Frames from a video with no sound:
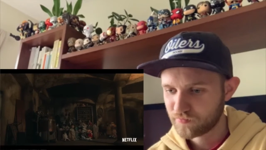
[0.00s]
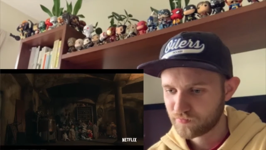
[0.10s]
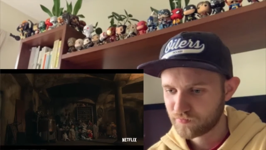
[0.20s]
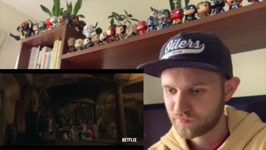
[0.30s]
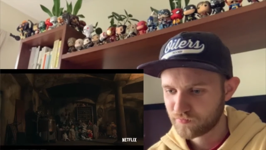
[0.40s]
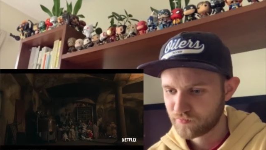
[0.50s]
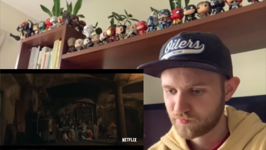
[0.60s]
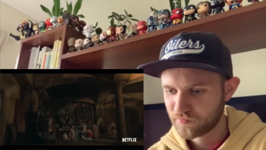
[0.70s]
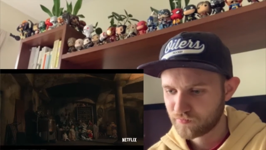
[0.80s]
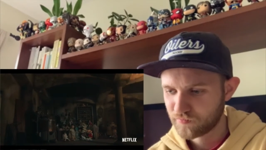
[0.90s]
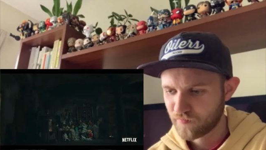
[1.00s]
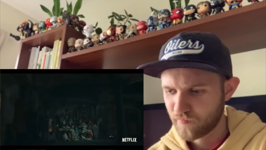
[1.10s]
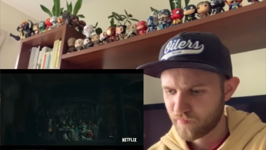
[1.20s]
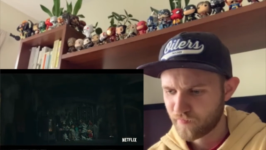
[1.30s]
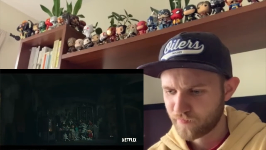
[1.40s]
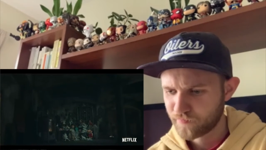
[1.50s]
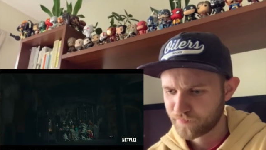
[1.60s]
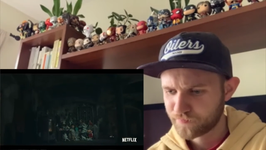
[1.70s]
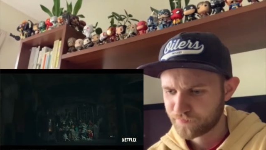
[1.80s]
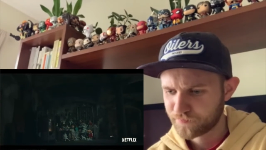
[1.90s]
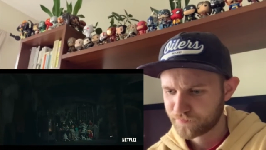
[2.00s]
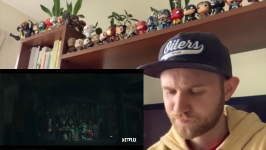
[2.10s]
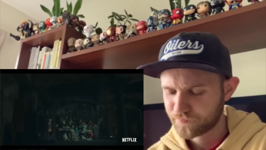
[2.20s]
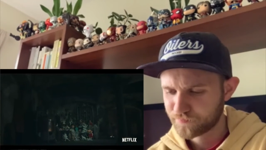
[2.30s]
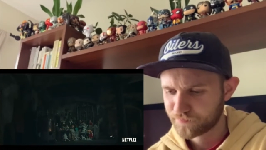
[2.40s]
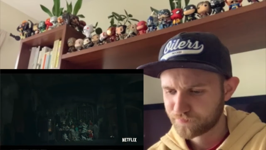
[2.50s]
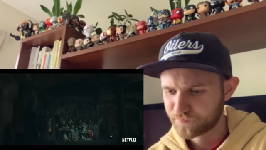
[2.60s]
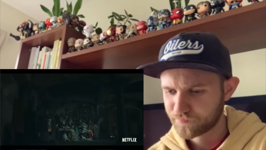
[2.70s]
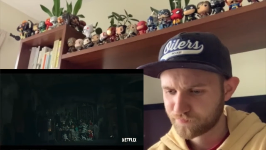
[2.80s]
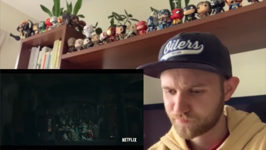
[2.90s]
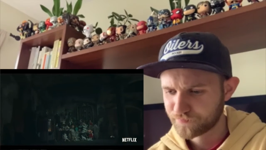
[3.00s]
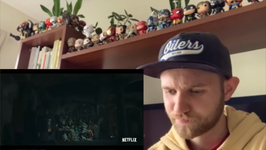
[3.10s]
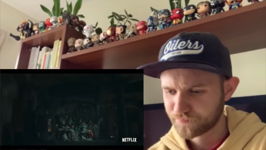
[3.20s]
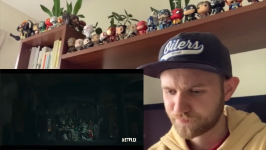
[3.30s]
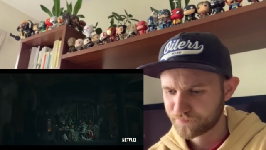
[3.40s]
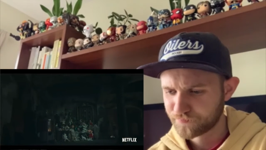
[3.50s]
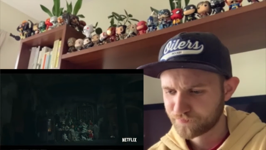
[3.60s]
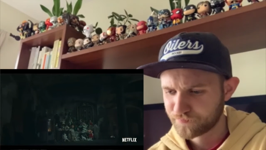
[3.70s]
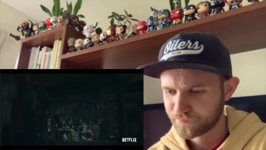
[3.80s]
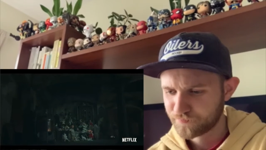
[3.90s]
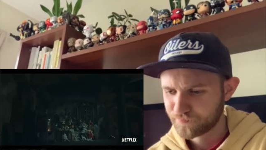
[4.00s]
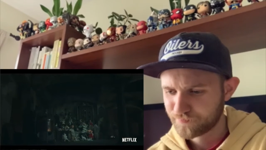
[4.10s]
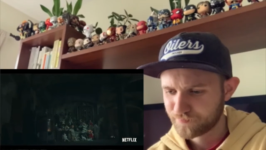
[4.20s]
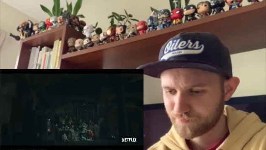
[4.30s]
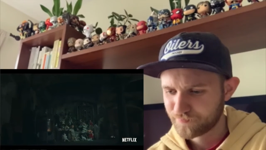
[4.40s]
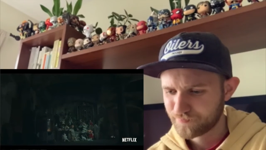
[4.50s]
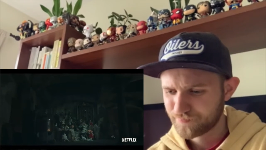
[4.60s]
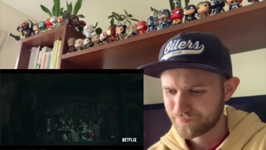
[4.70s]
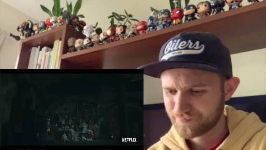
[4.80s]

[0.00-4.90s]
[no speech]